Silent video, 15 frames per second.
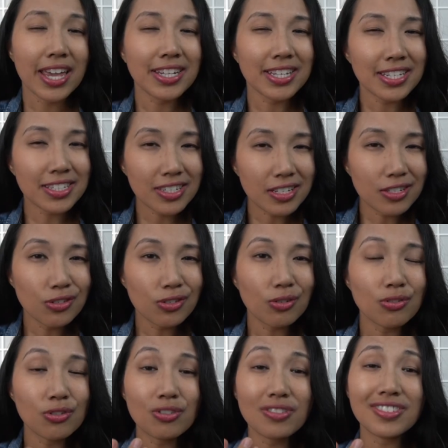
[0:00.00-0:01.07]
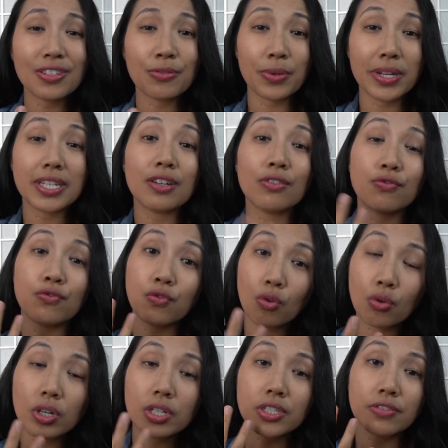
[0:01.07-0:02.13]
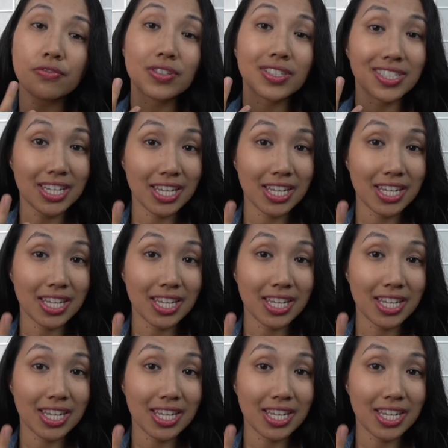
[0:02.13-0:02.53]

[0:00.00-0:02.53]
and he did so during the reign of four different